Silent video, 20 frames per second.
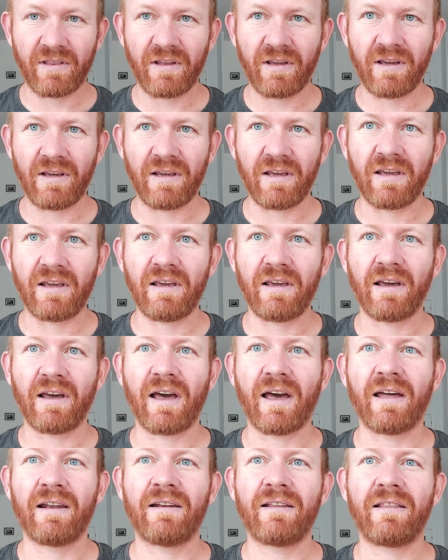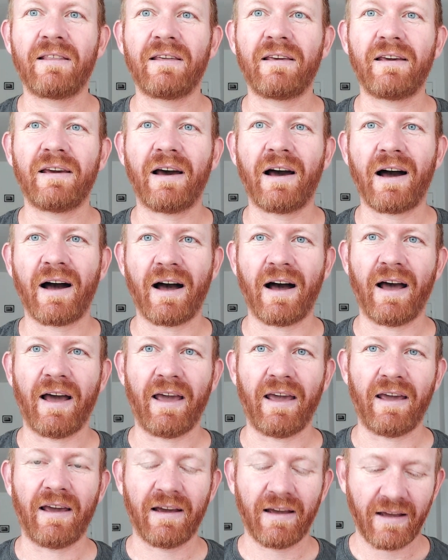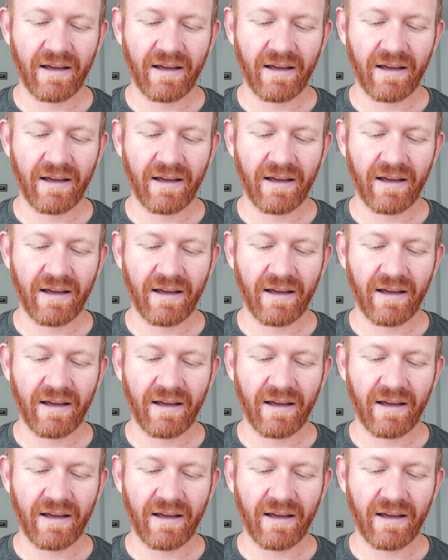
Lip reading: the E and the I.